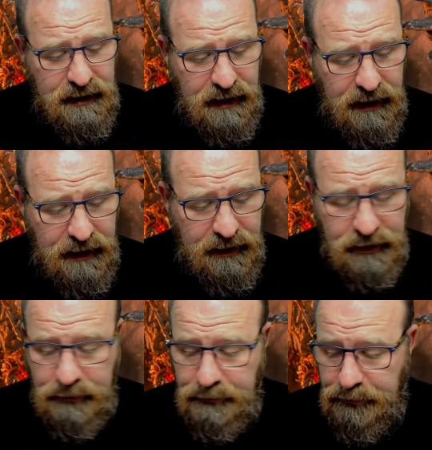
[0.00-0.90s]

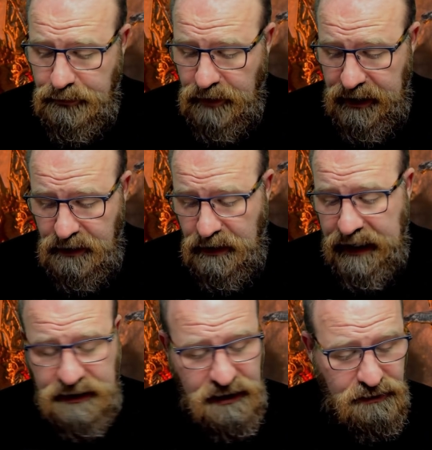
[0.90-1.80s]
where you
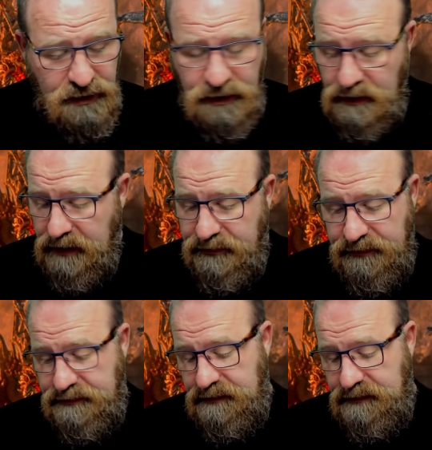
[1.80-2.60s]
add to the roll if,